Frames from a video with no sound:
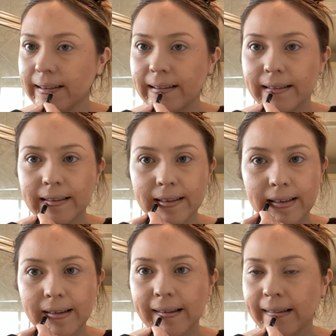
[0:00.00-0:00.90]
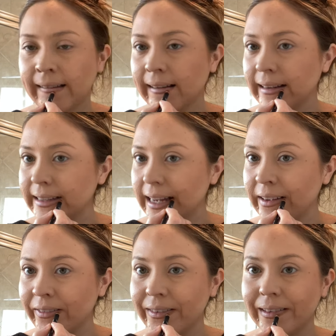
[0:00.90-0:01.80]
You guys, I
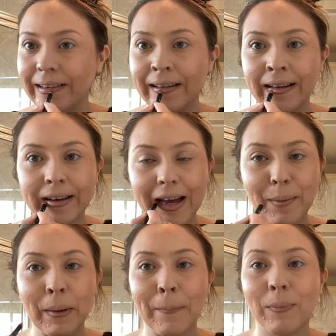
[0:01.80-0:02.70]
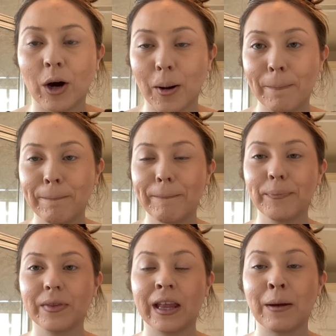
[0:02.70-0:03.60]
feel like my mom.
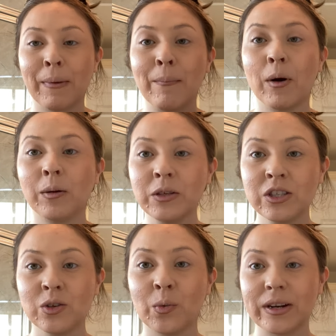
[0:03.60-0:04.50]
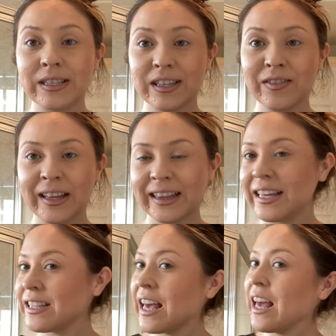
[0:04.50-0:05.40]
Like, my mom used to wear stuff like
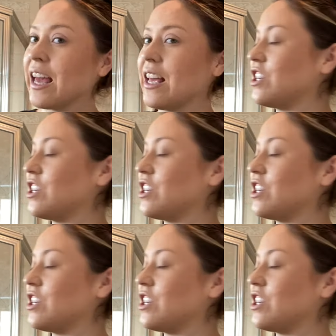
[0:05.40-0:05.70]
this, and